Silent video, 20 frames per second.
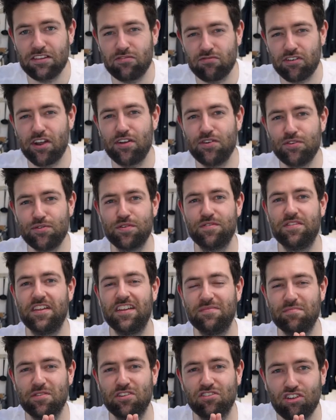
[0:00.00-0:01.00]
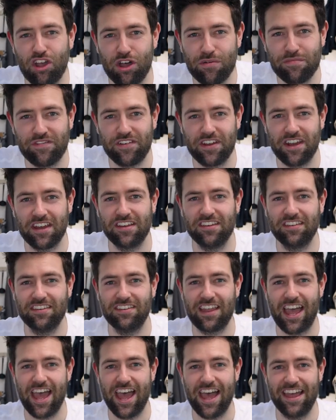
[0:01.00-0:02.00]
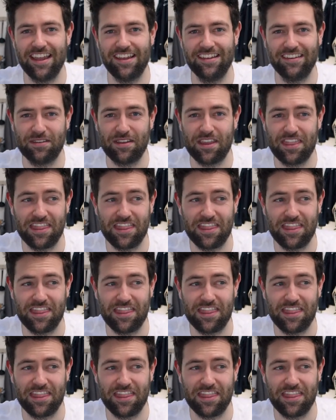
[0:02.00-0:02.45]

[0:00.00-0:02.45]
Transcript: the road with this much confidence and